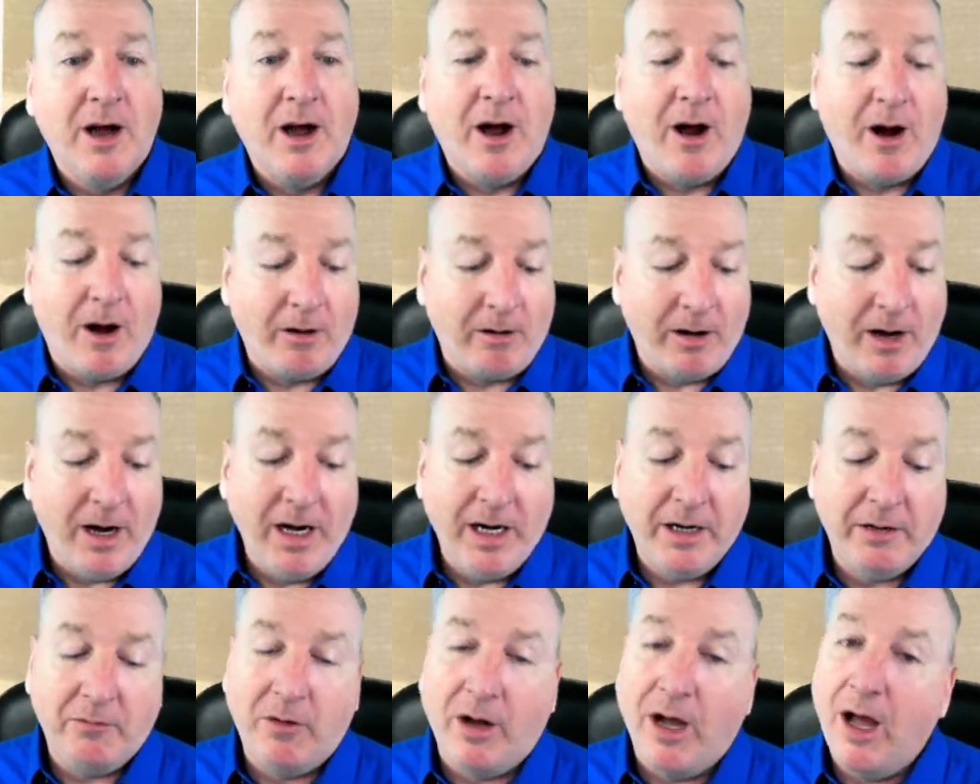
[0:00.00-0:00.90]
All
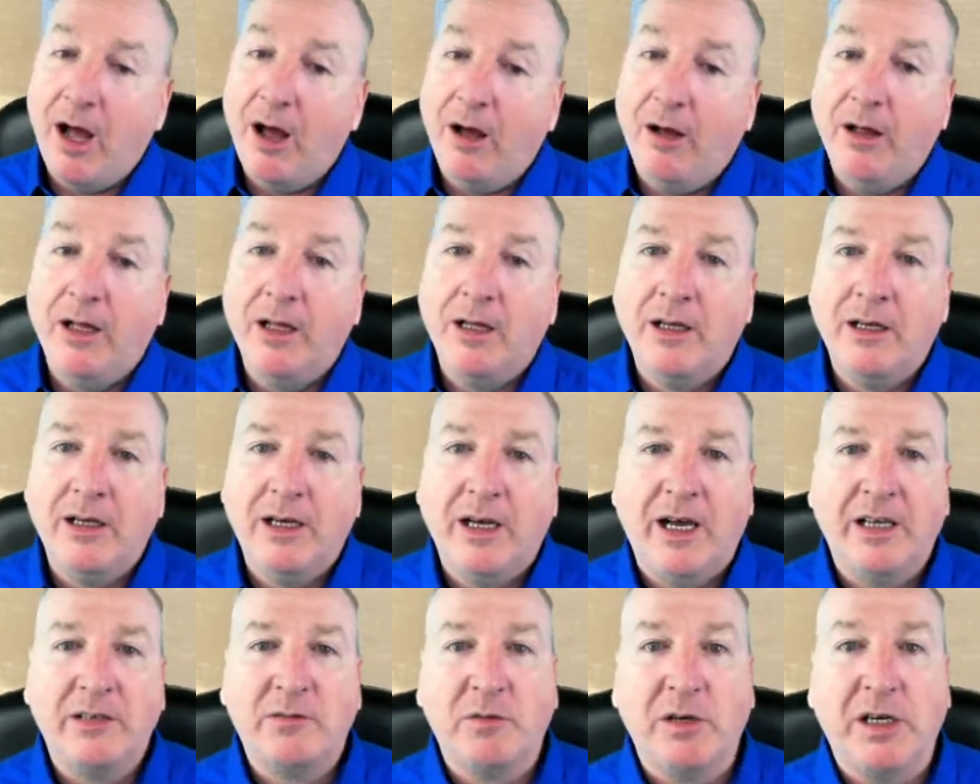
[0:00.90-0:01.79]
right. Well,
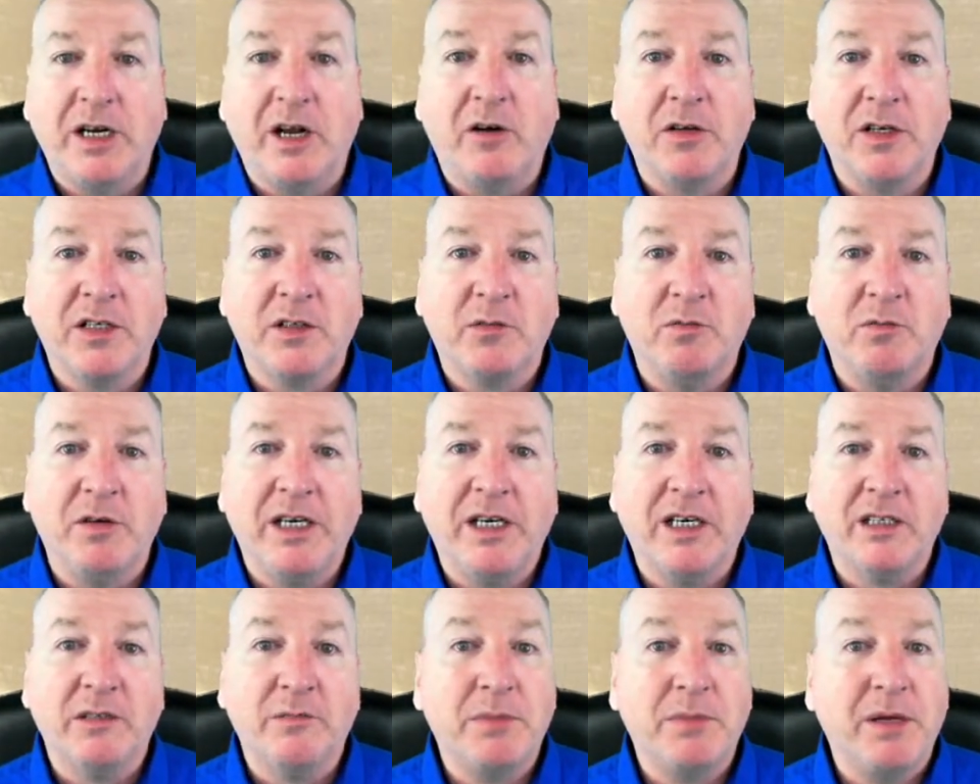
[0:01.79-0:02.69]
as we know, this
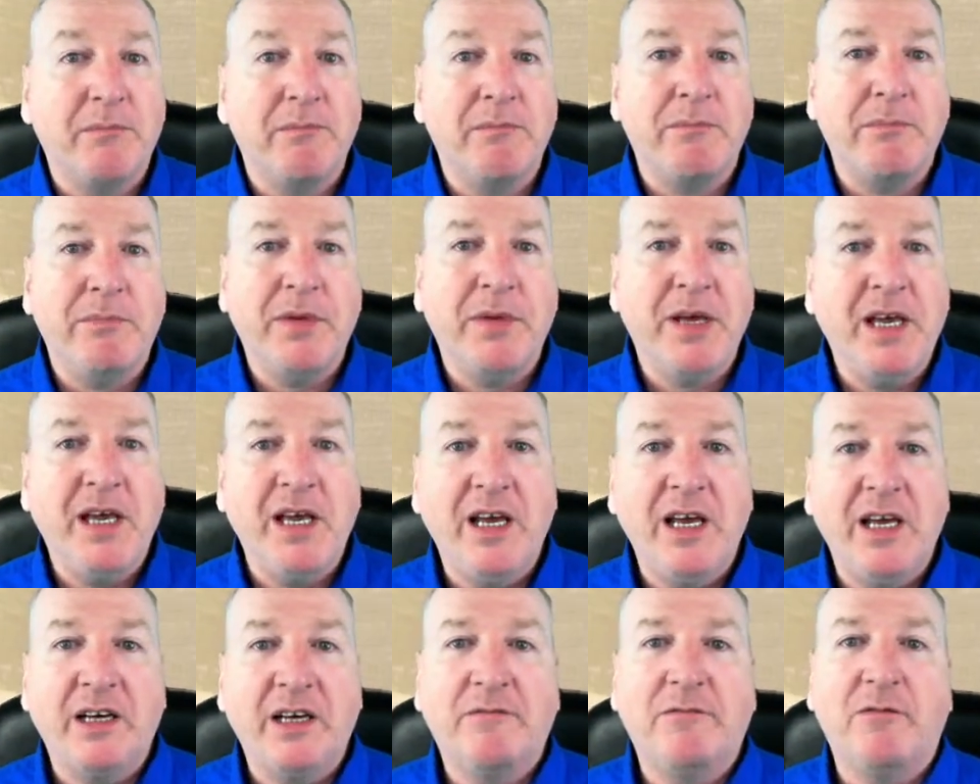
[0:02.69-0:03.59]
week has been
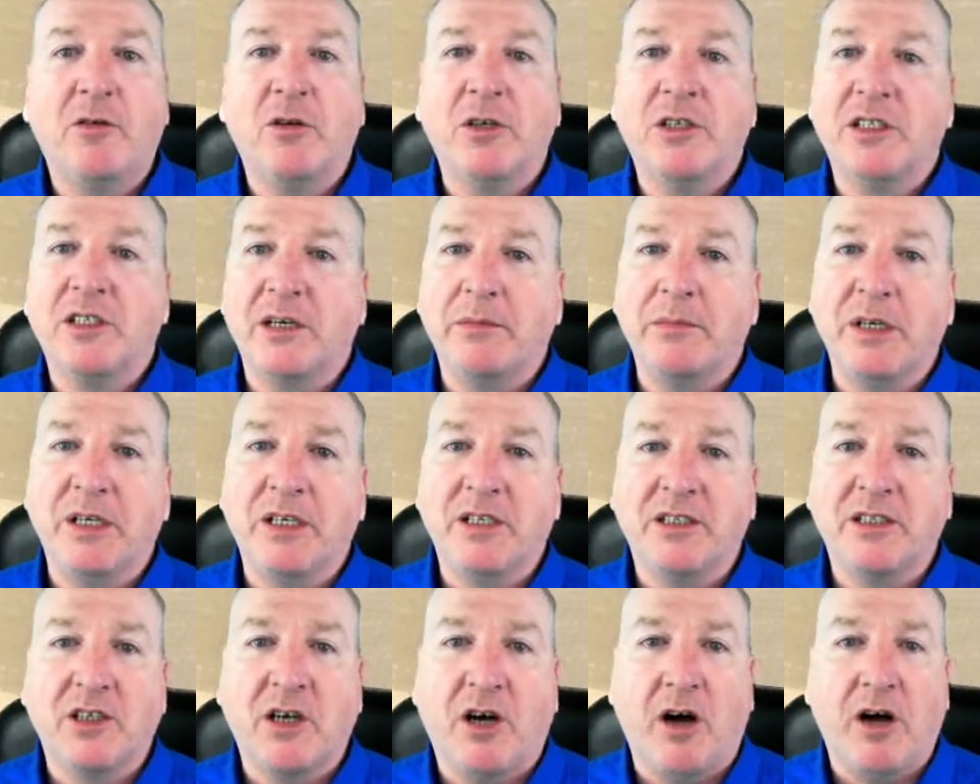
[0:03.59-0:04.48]
big for
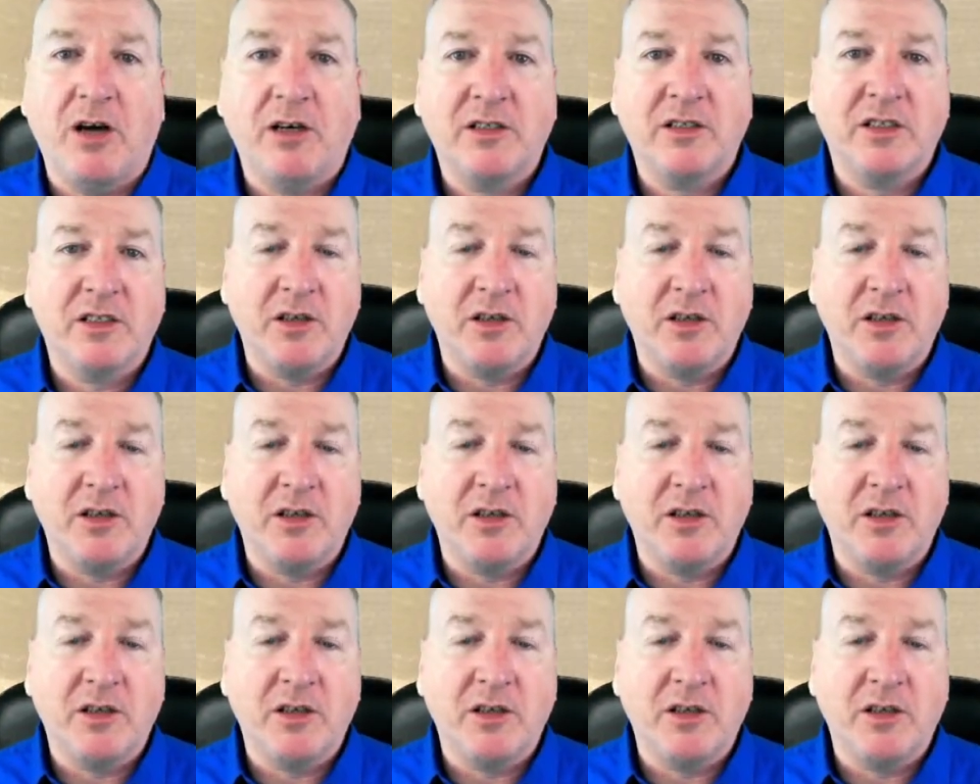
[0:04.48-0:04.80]
stimulus talks.